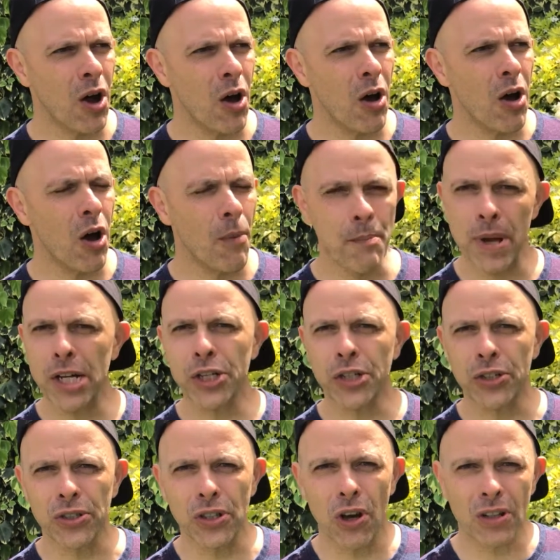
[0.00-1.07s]
uh, a
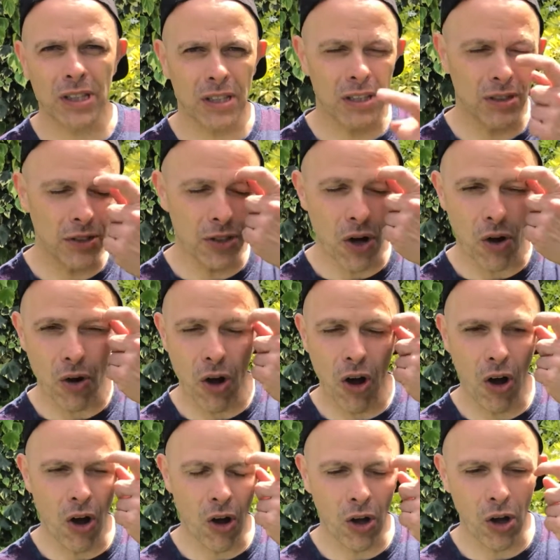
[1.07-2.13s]
mission, you know,
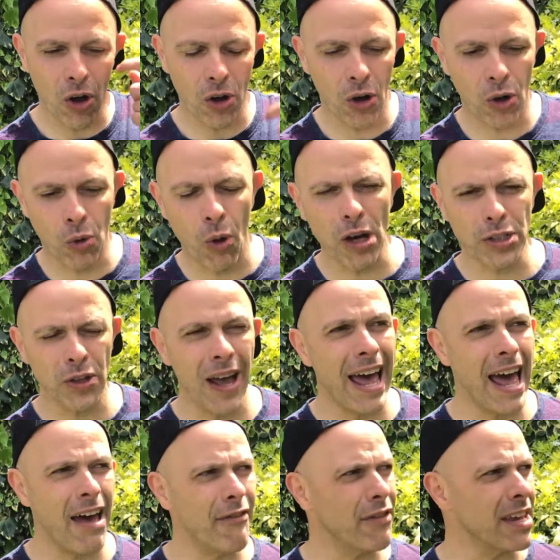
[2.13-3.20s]
uh, quite a
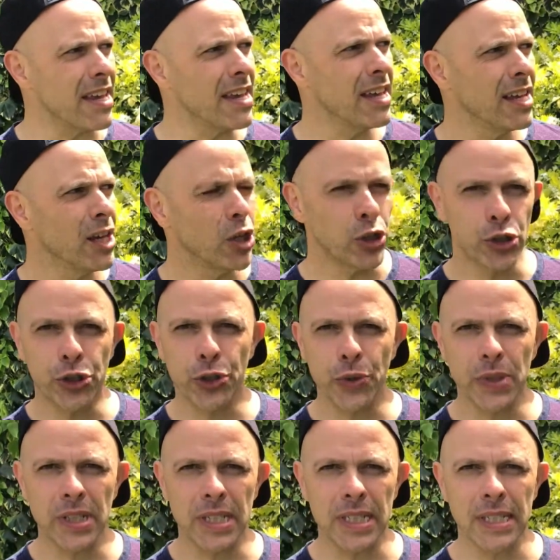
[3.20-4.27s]
heavy
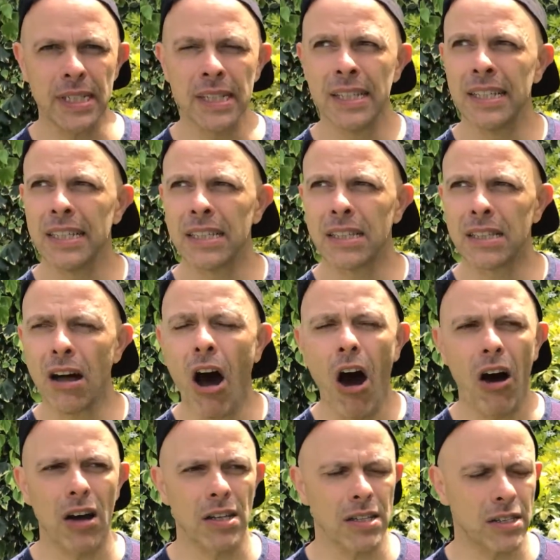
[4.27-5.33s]
duty
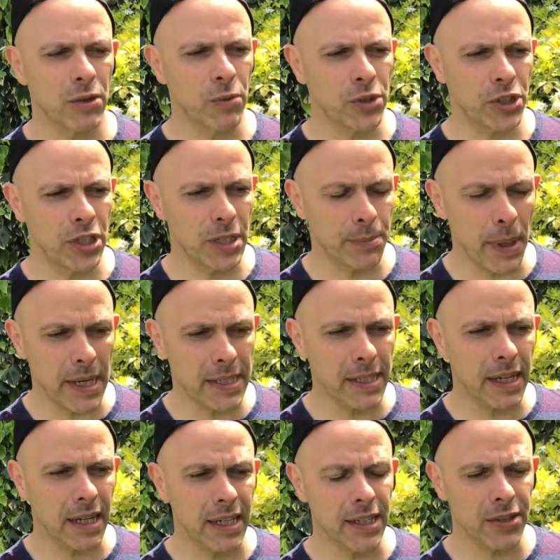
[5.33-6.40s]
task, which is
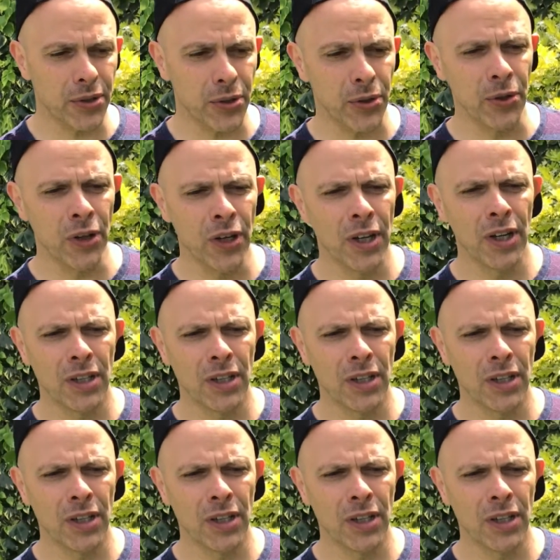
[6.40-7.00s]
basically to